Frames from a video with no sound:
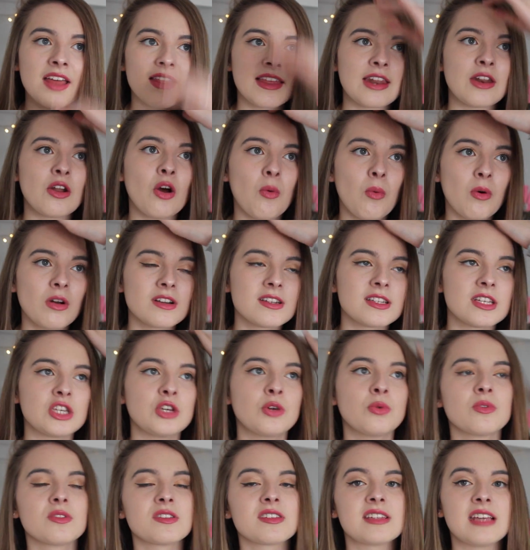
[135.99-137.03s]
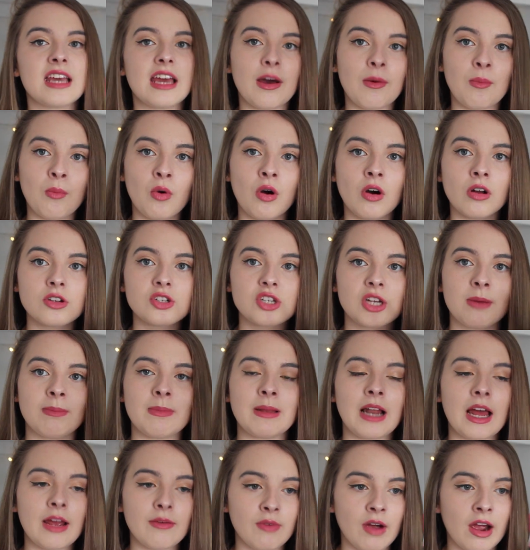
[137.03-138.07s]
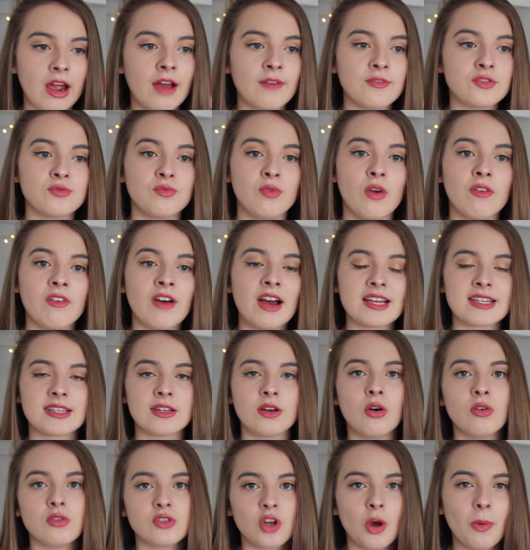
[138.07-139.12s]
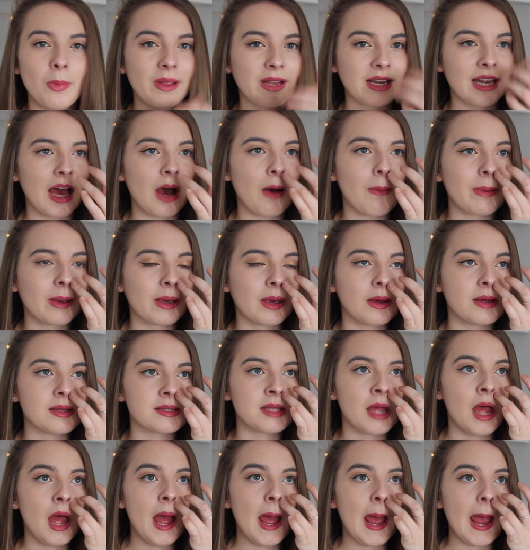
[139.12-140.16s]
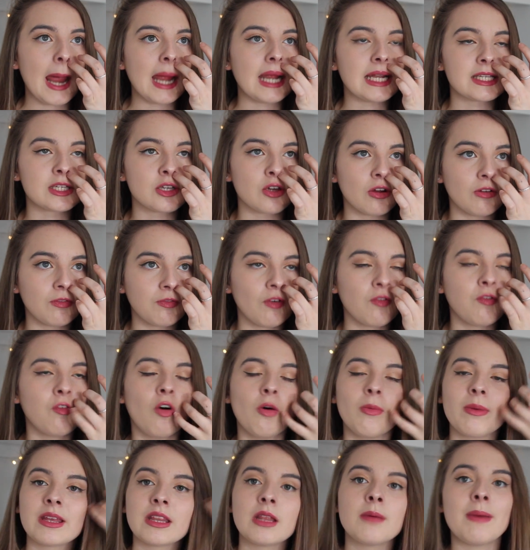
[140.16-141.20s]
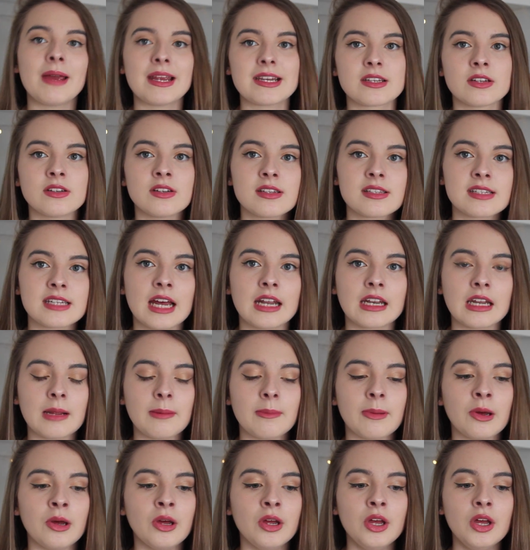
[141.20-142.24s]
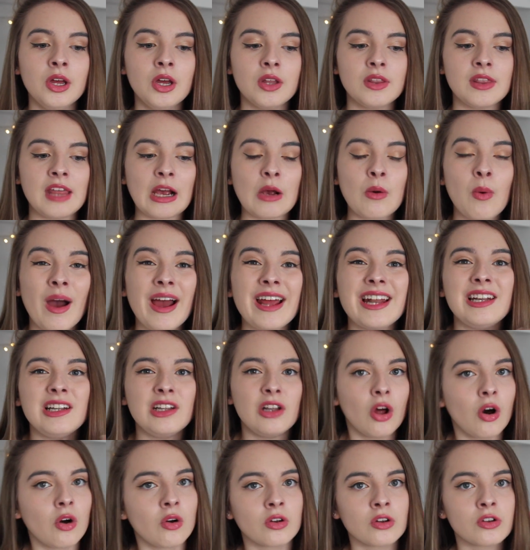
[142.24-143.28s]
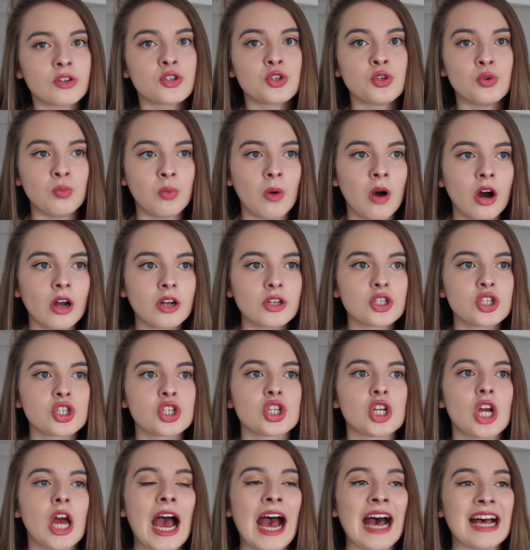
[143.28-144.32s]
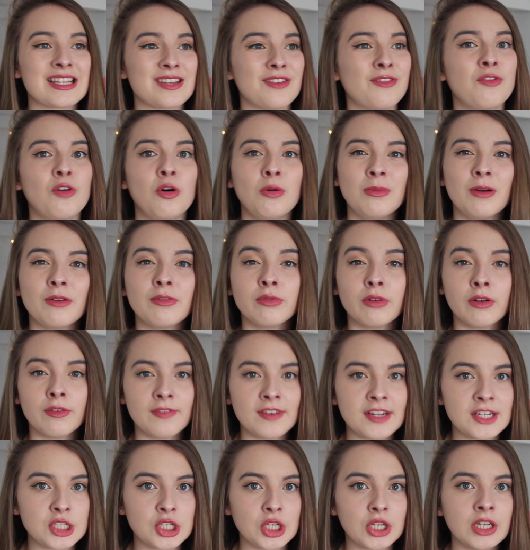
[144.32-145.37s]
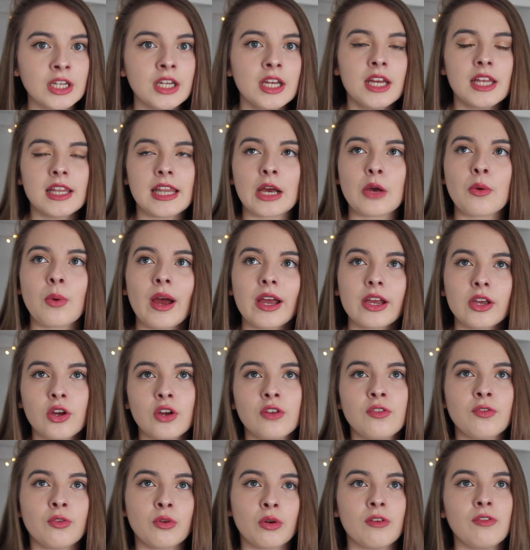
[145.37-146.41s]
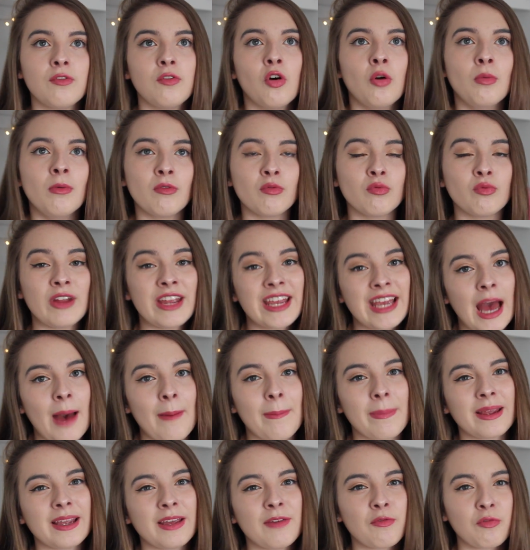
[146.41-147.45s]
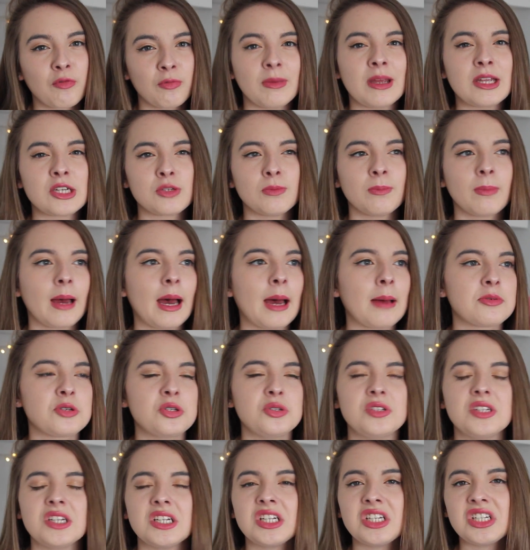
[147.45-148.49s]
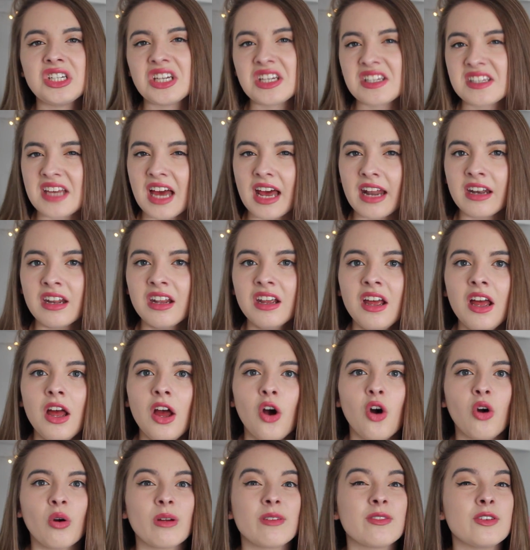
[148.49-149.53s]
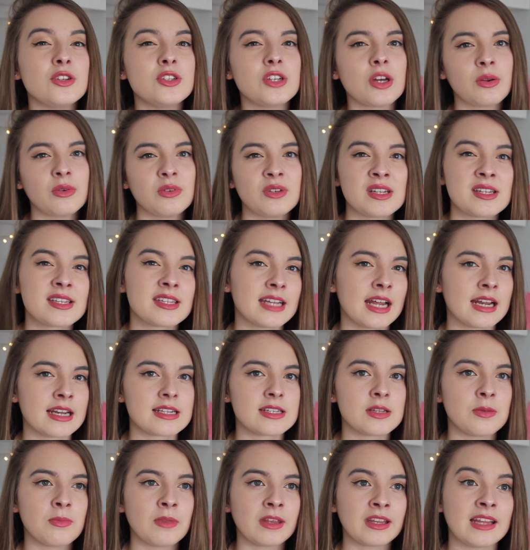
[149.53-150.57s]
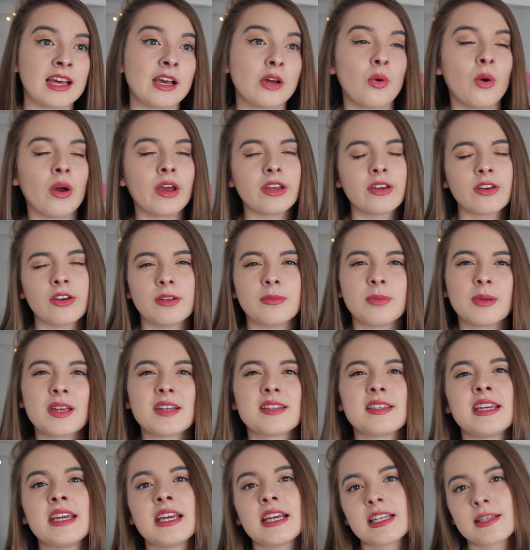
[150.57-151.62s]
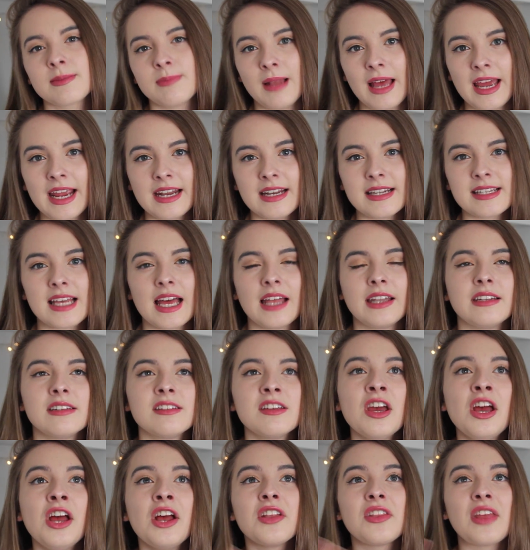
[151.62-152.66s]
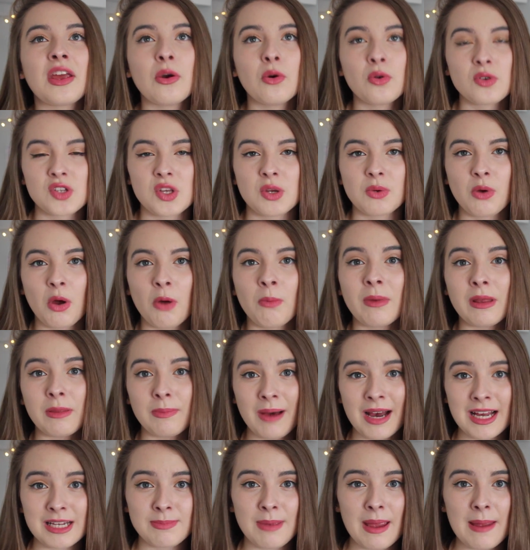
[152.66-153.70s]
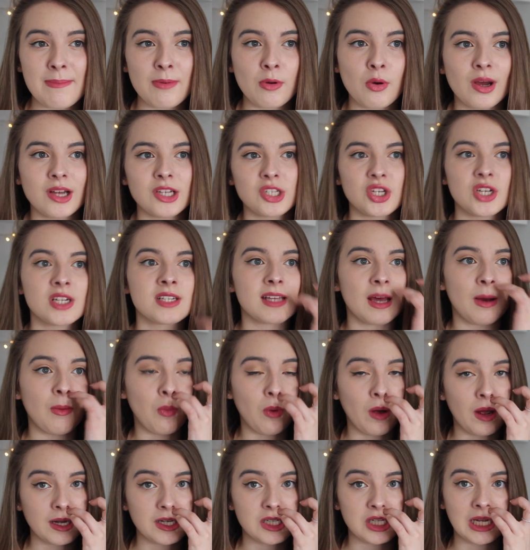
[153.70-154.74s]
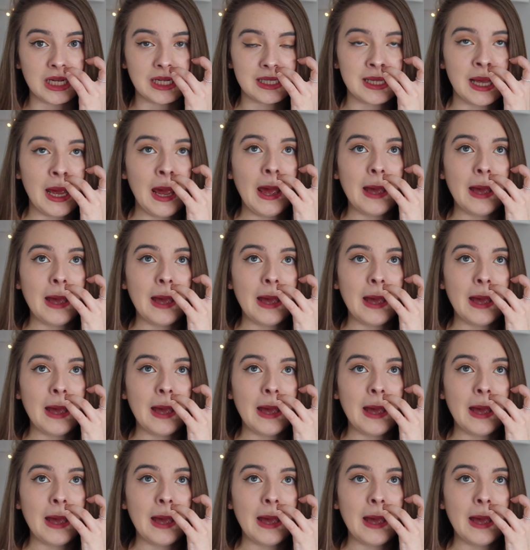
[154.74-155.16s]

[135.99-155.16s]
They're not ones that you will sit and watch and be like, right, I've revised the whole topic now, because it's good for forming the base understanding, but they're quite long to watch as a form of revision. They're quite good for a form of recapping information perhaps you did in year 10, or if you don't understand something, they're quite good because he explains, and they also come with past paper questions and worksheets.